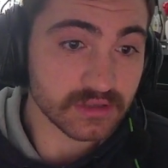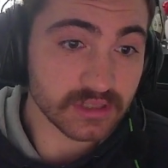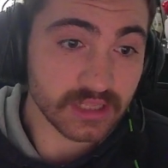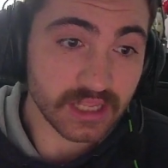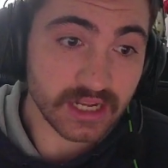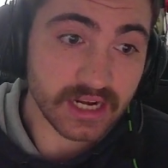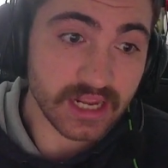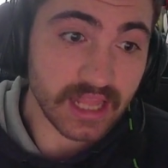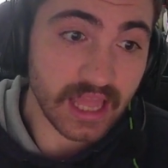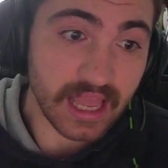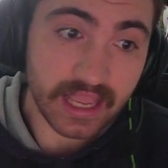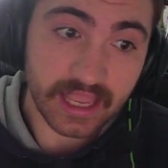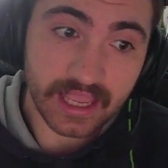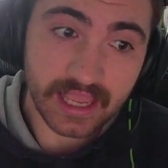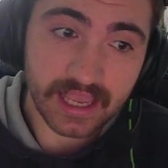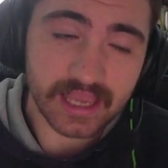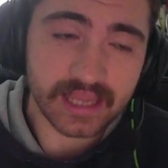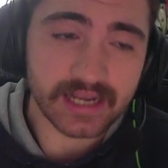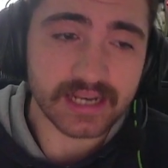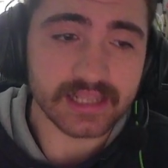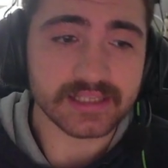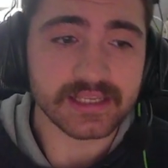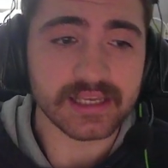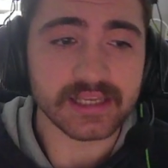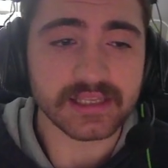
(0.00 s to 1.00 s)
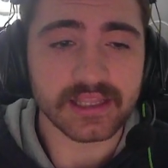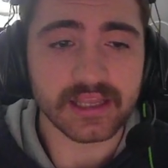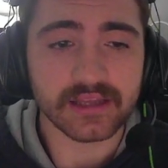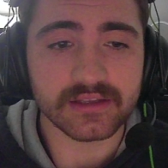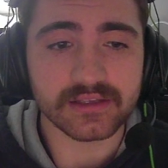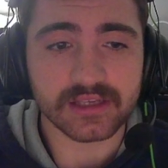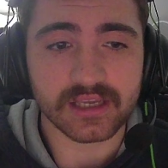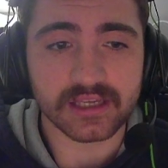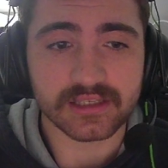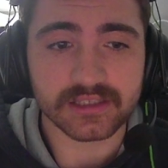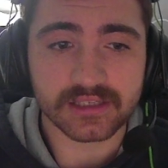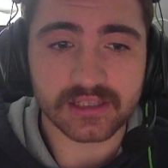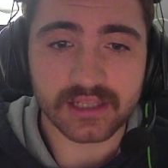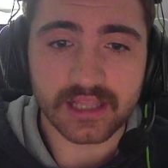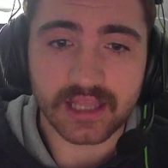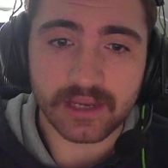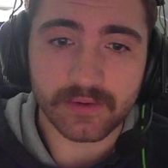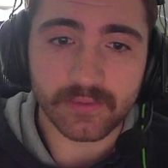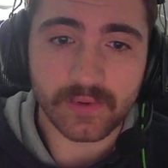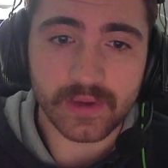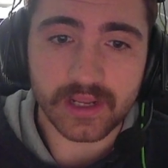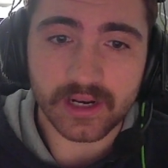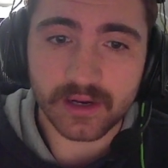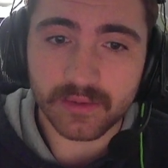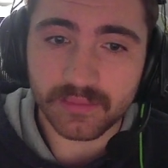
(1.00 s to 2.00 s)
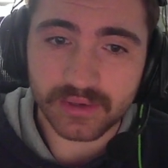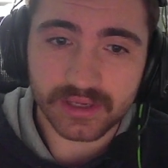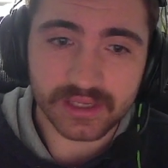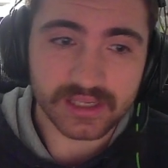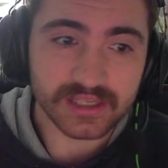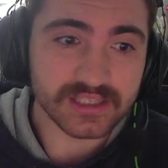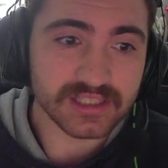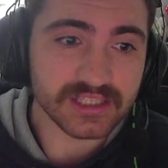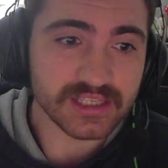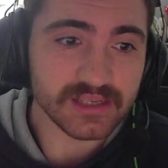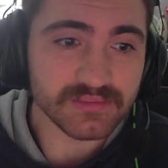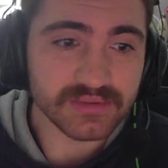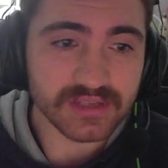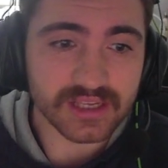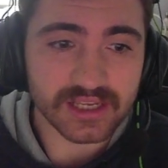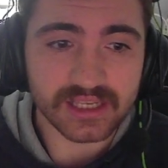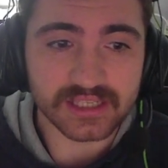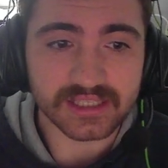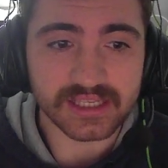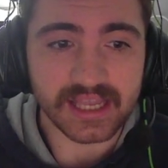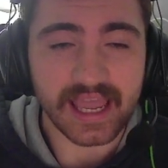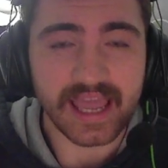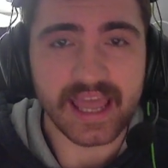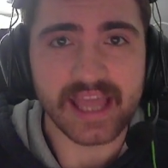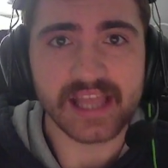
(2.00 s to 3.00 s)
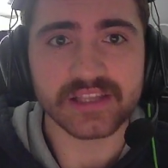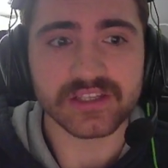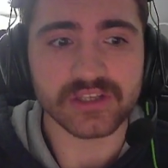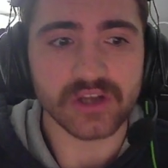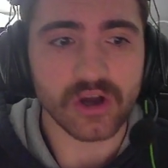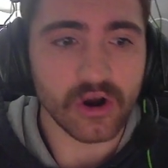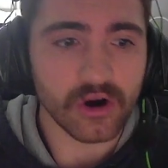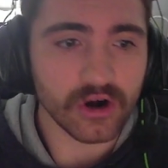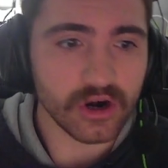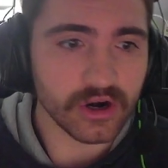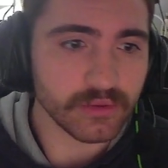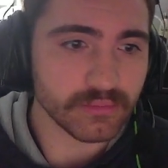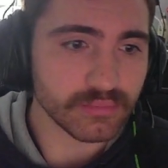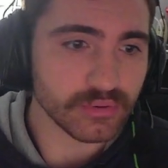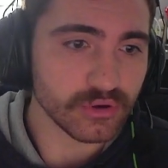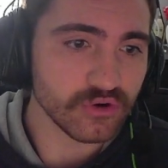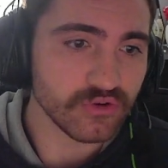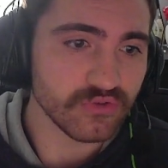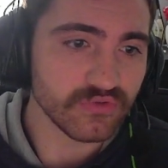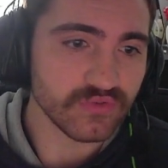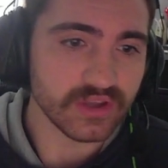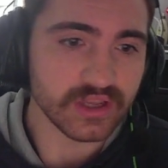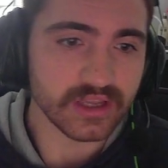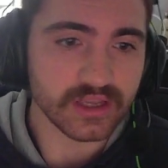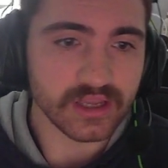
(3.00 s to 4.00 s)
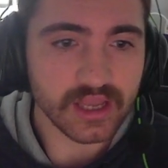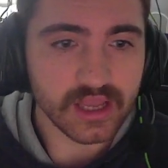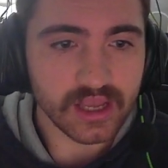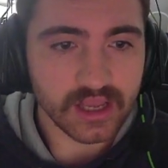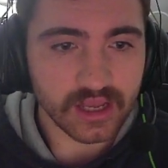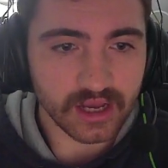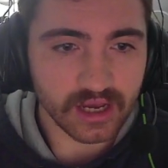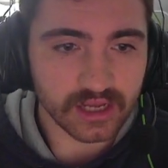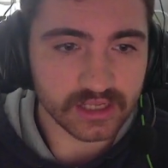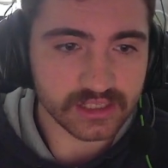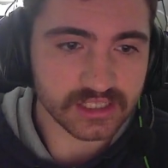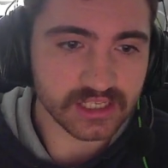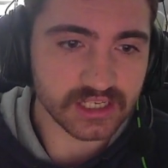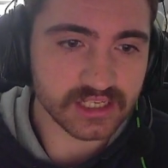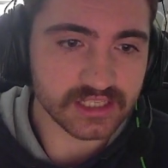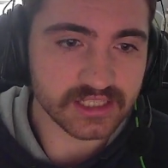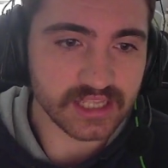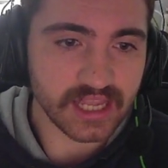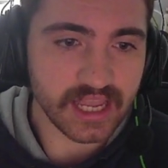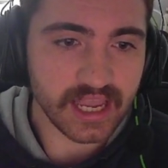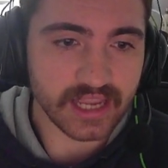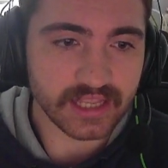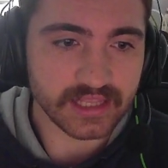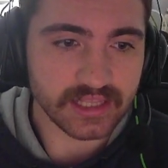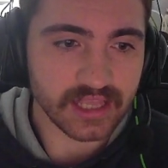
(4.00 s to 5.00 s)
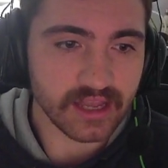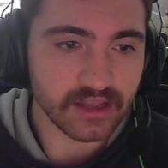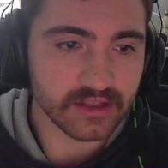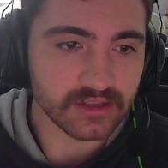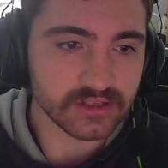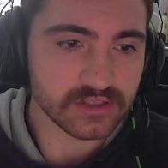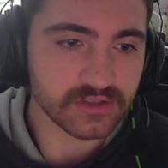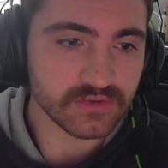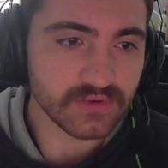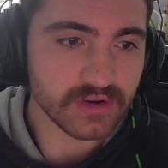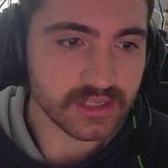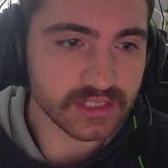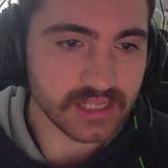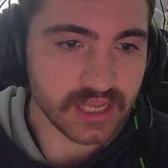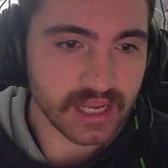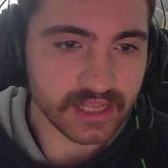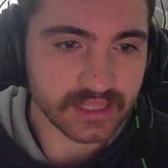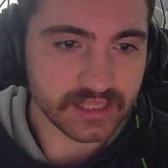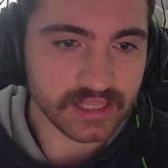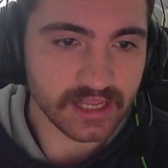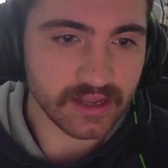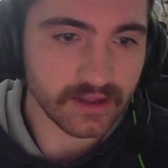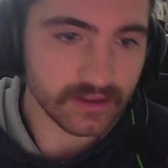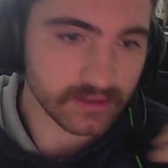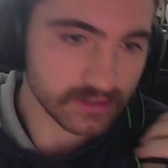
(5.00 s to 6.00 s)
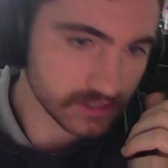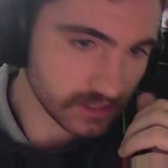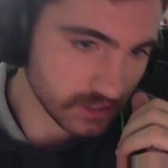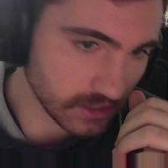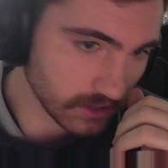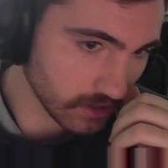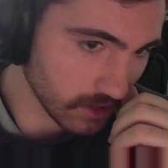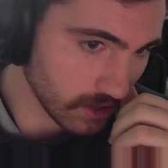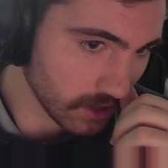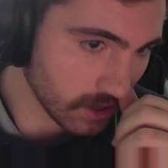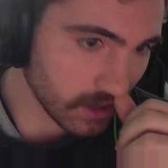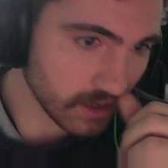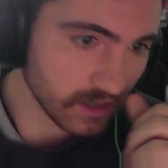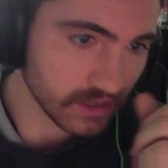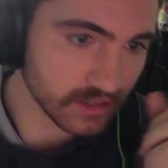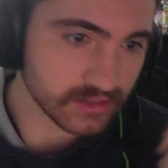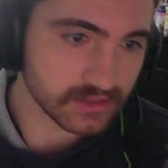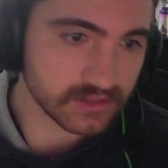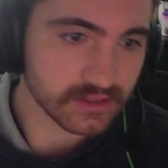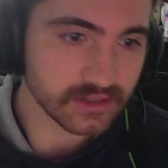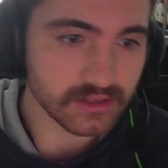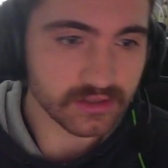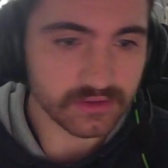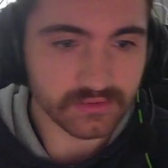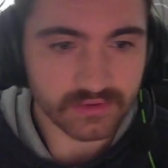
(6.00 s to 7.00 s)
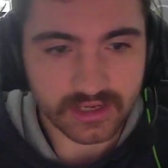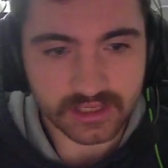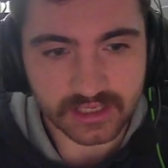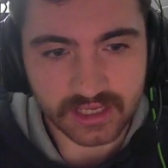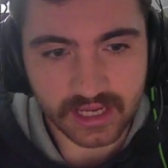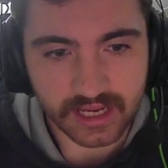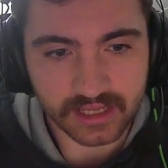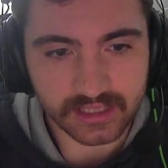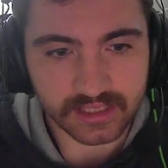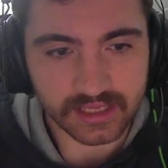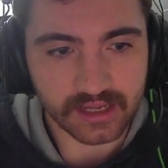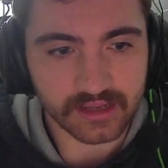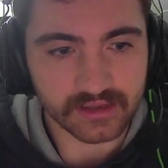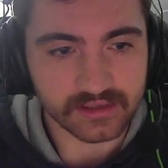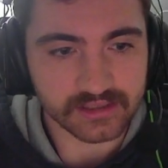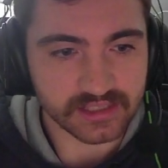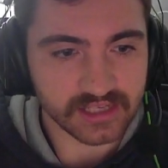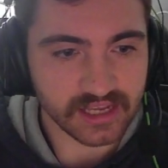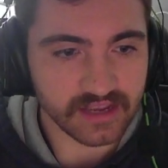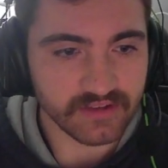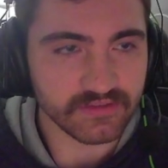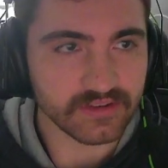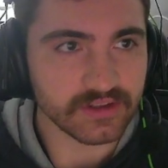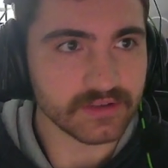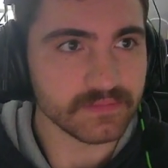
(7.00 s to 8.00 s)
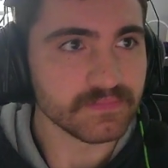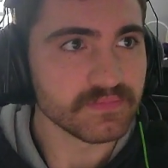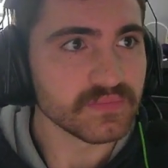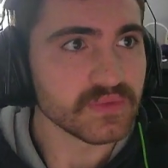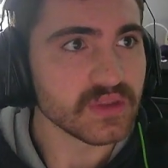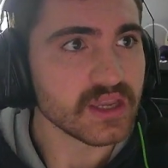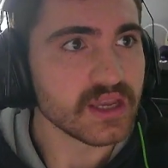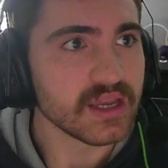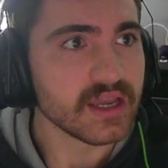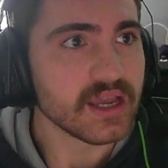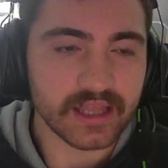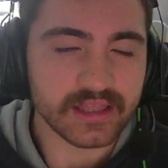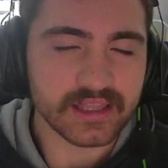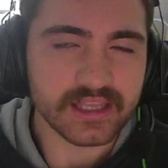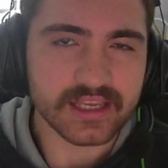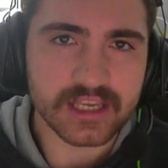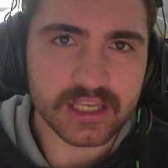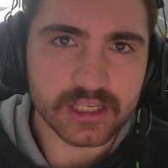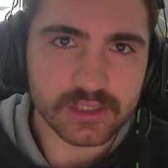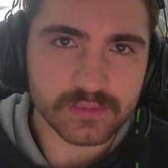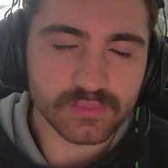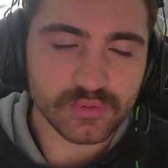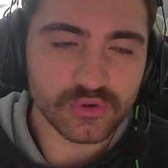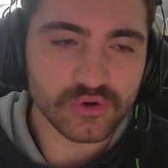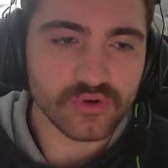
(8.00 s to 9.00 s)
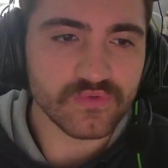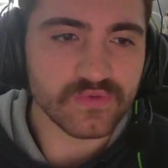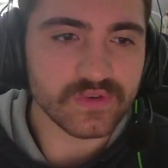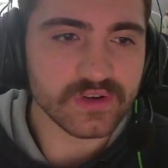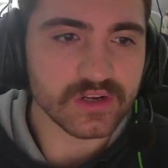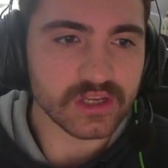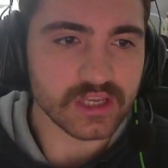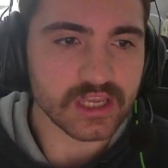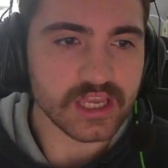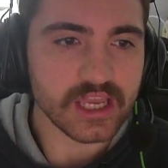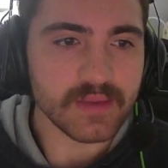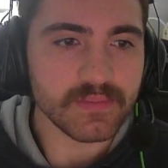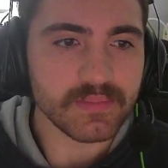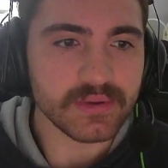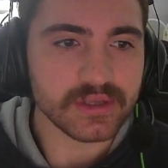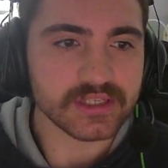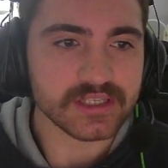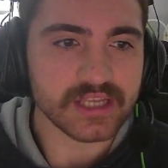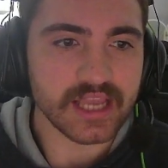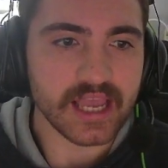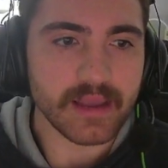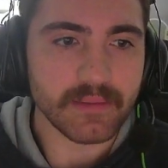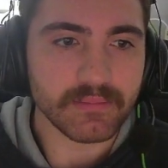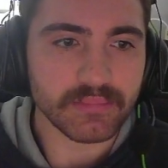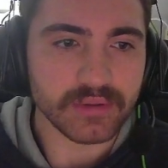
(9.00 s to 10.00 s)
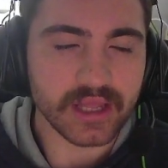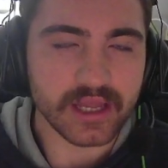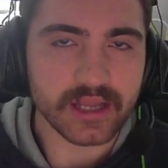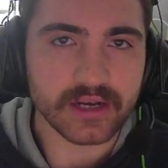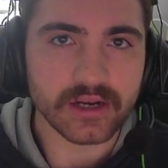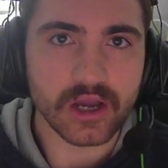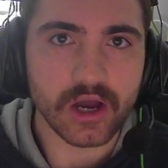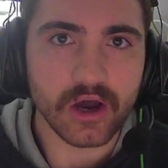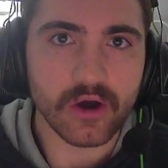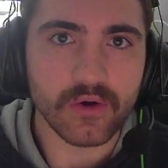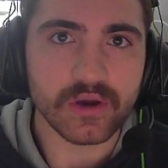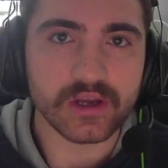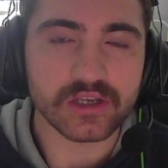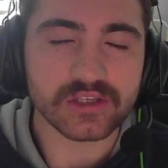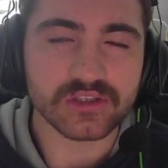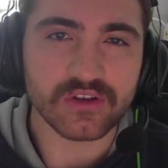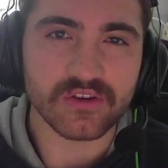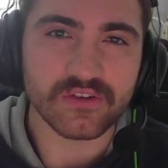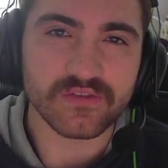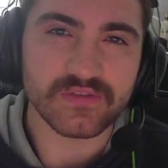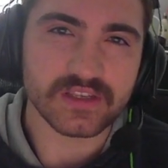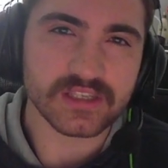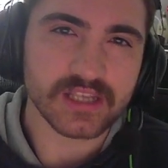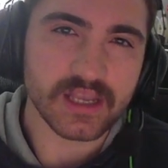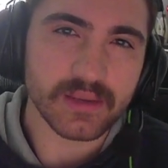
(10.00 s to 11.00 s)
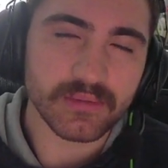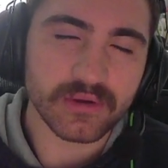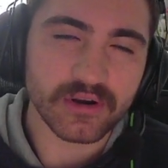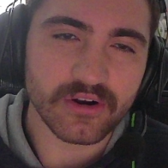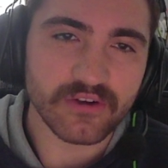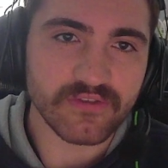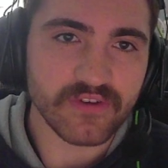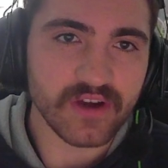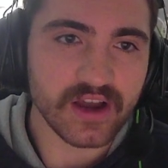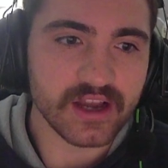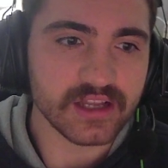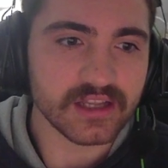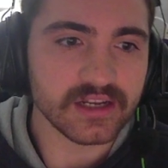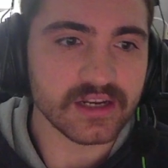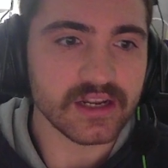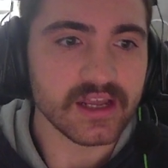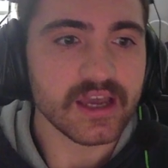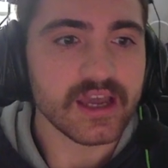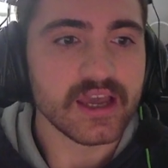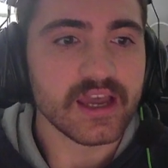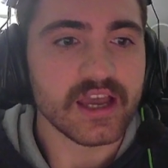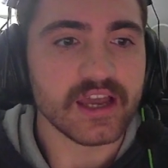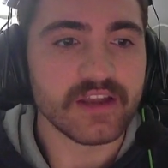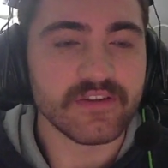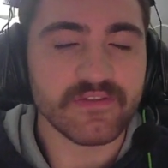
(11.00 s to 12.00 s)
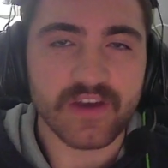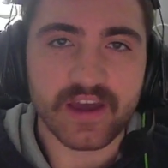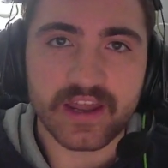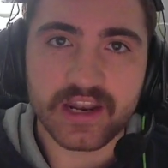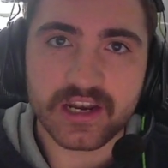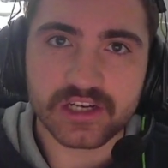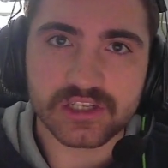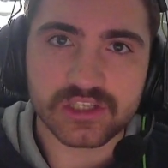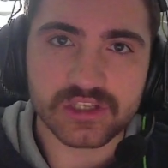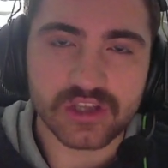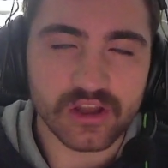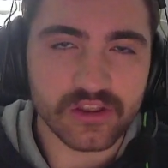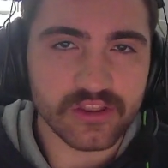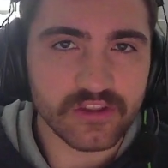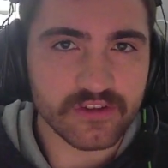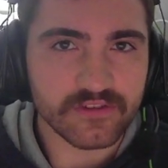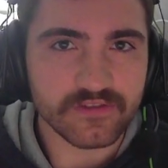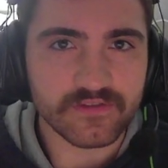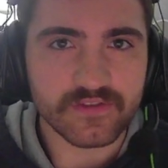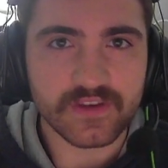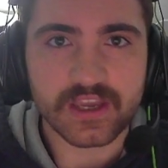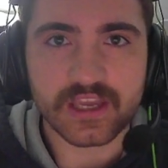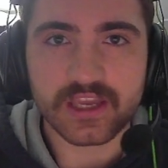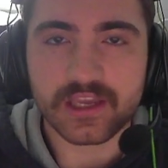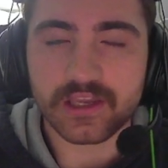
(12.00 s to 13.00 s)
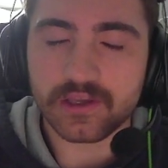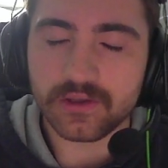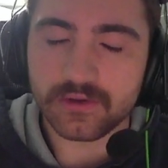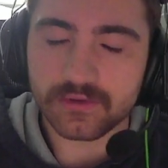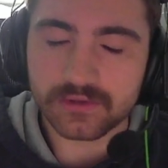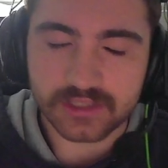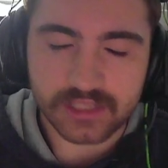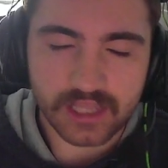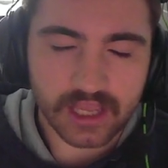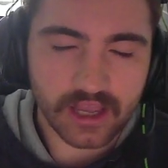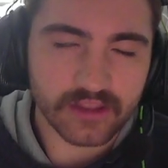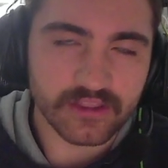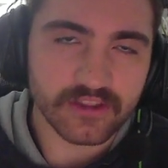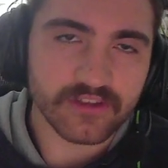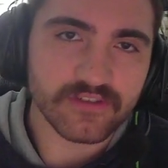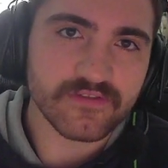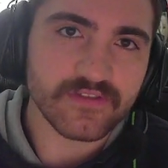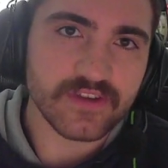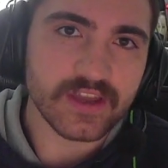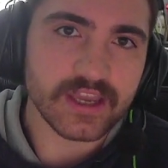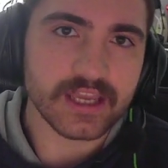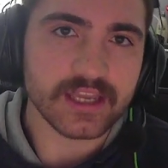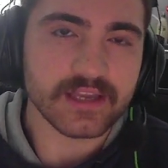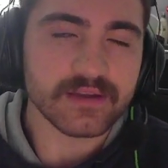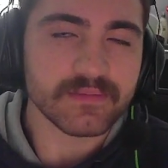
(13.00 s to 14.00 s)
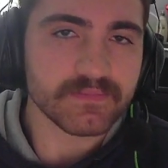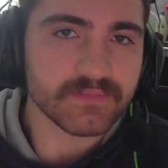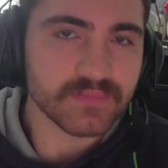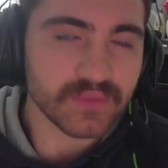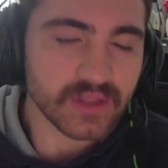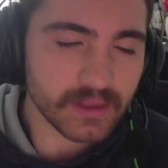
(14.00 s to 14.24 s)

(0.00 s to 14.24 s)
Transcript: Didn't get any takedowns against Clay Guida, but it seems like his hands are improving. Got 6 takedowns, 3 takedowns, and a loss. 3 takedowns, 7. I think he's proven to keep his game plan going, so if he's able to find advantages on the feet, he'll stay on the feet.